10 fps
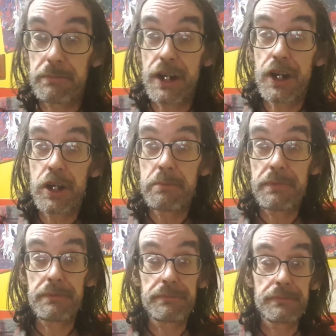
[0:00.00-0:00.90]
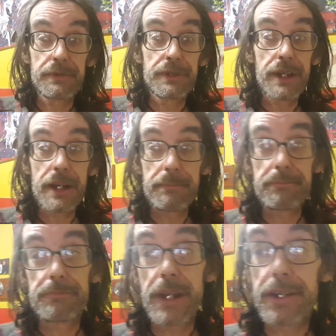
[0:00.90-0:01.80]
my home
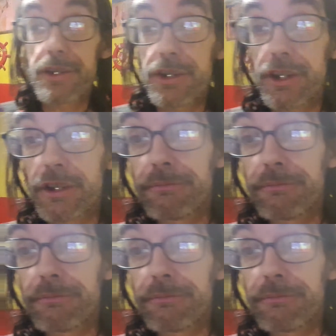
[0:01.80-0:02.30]
next year